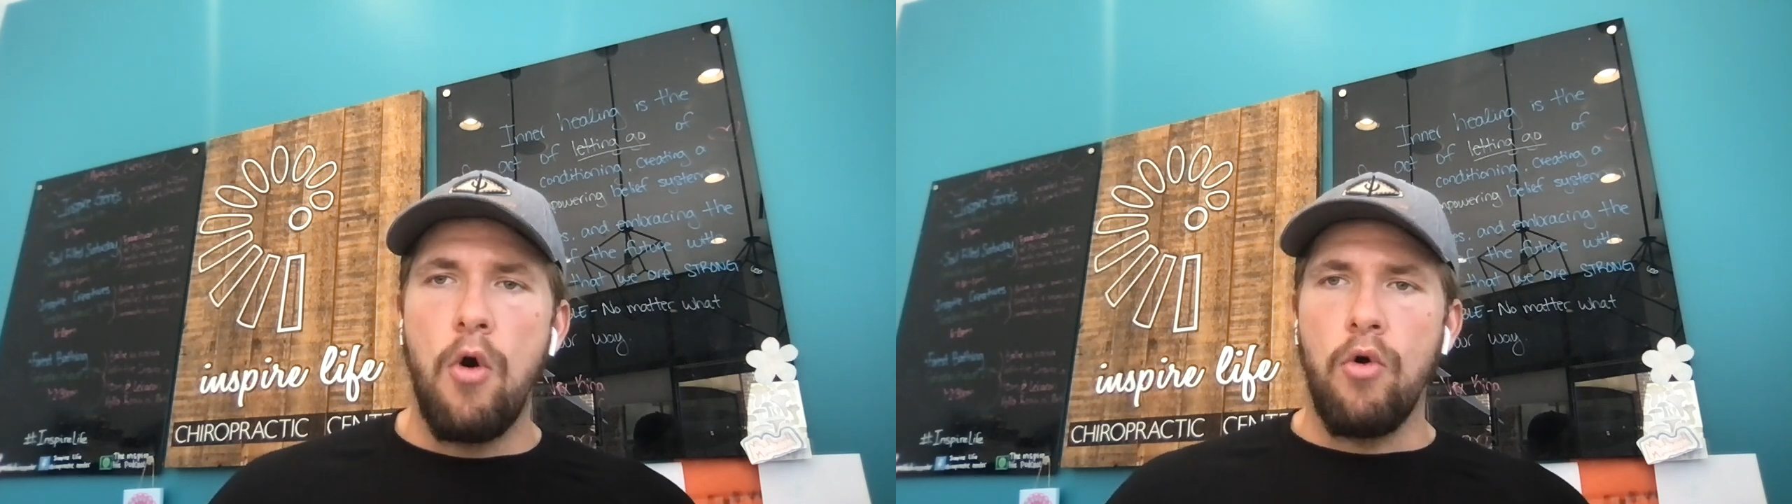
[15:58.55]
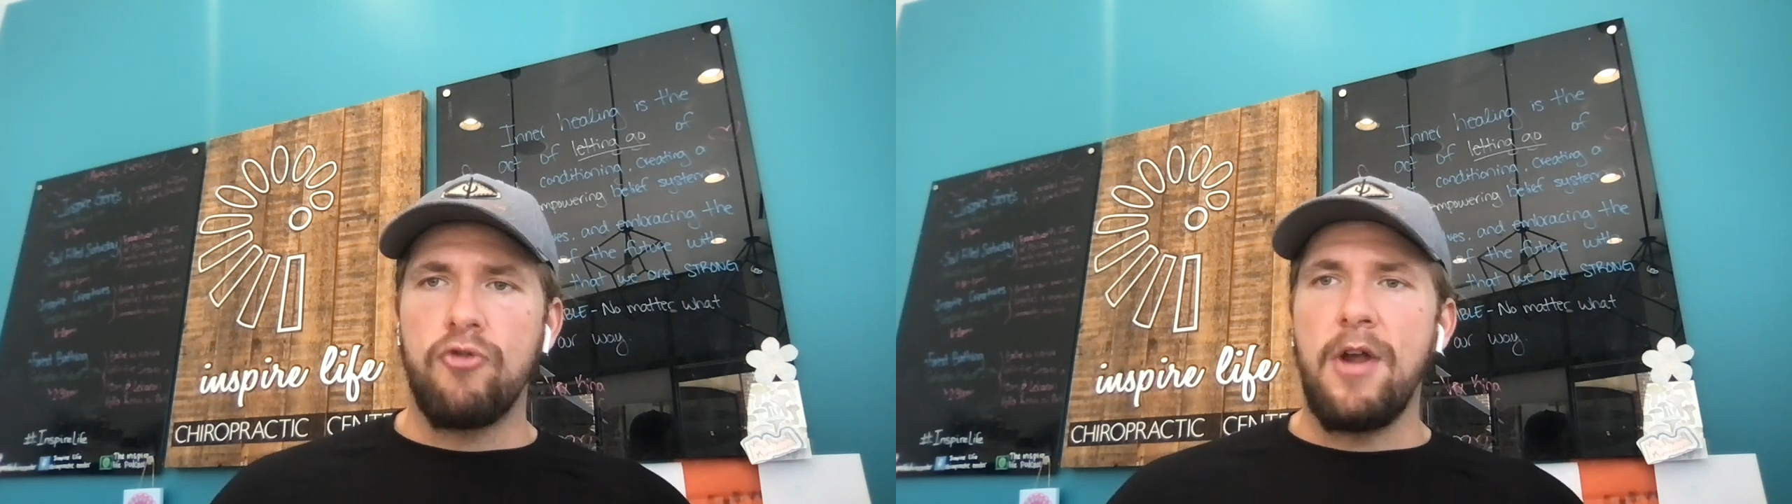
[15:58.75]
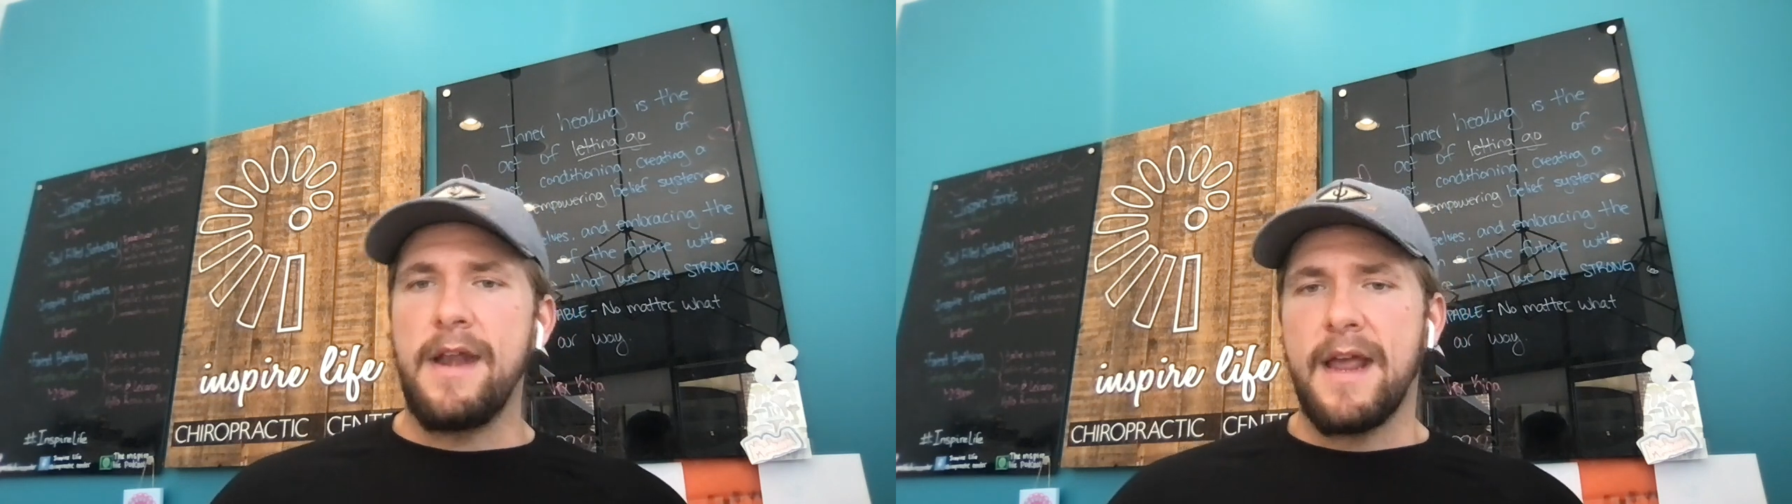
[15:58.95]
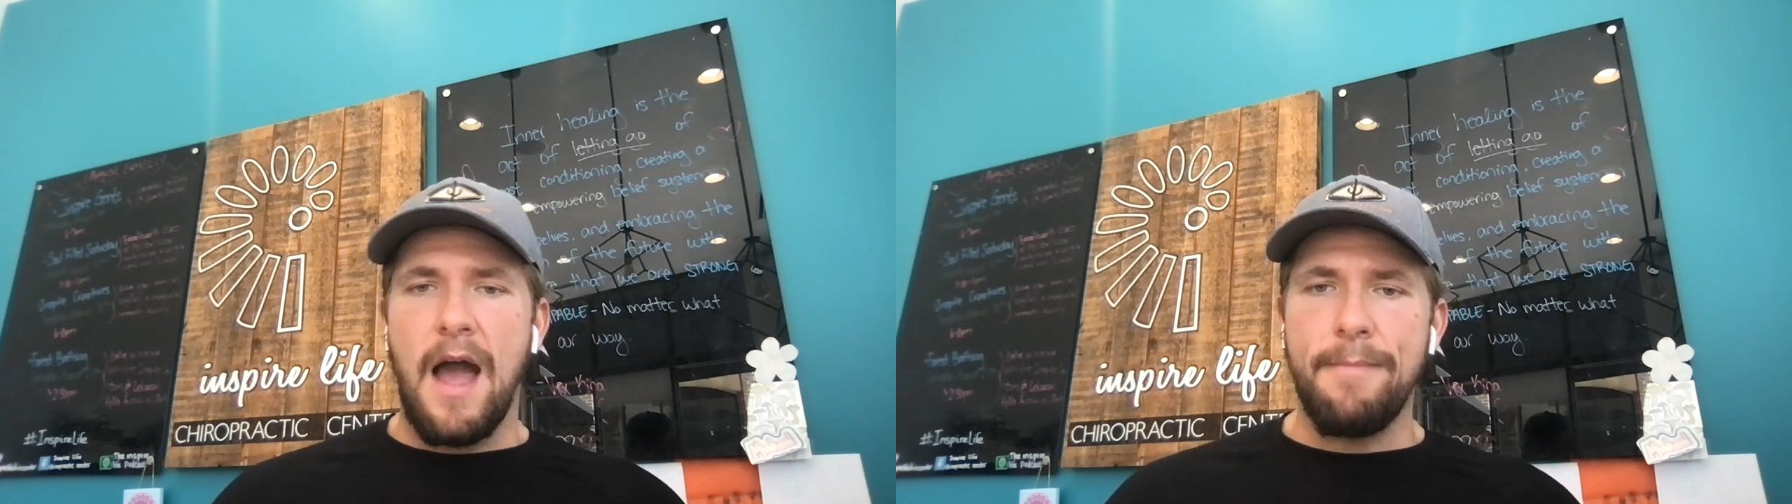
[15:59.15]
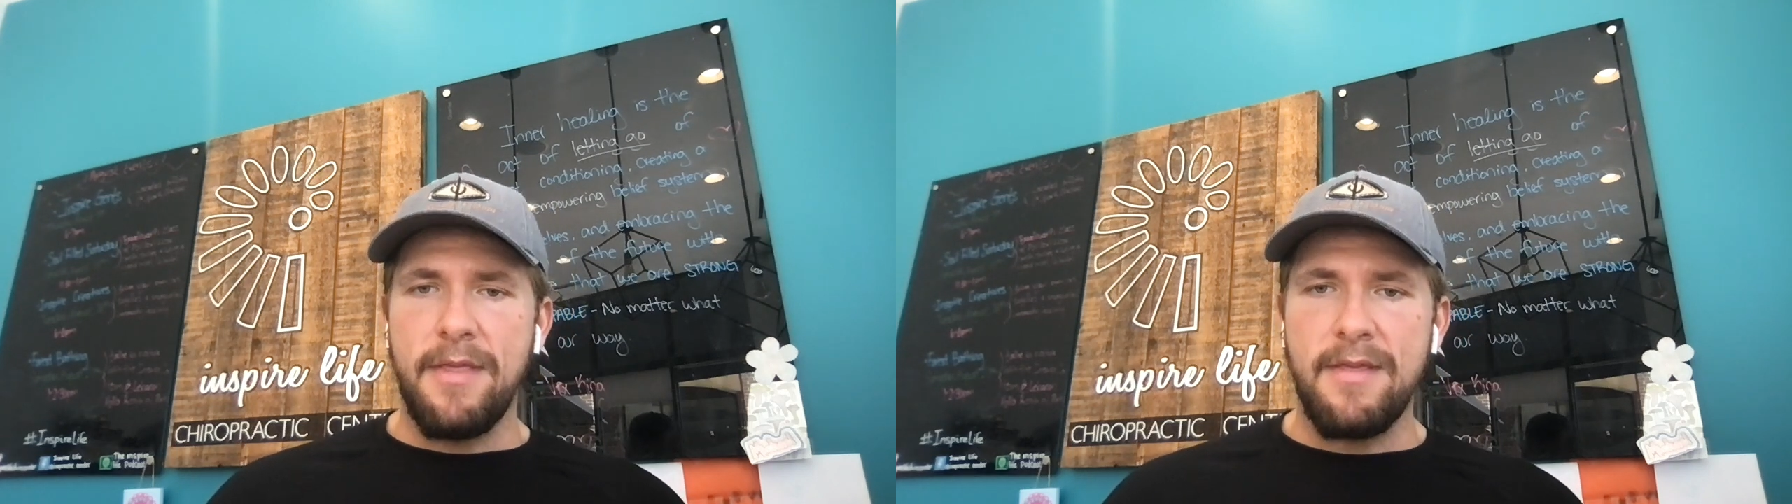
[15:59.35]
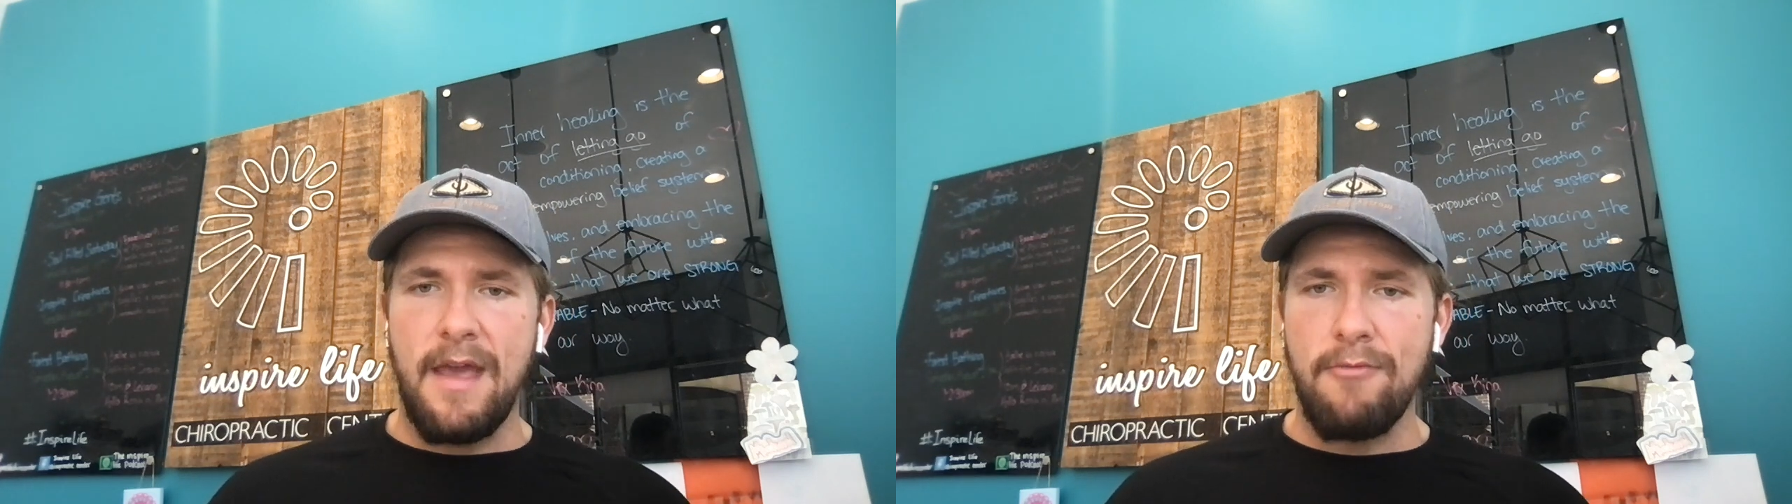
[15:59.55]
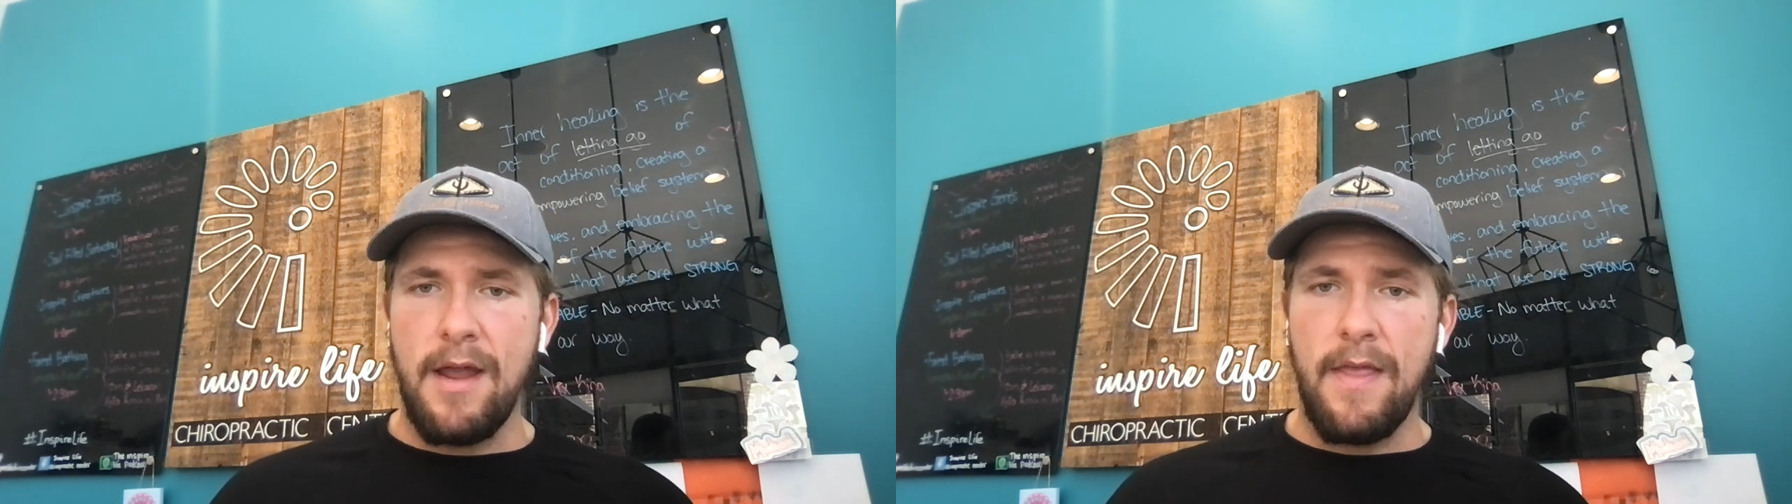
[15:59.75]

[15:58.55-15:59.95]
or trying to compensate, right?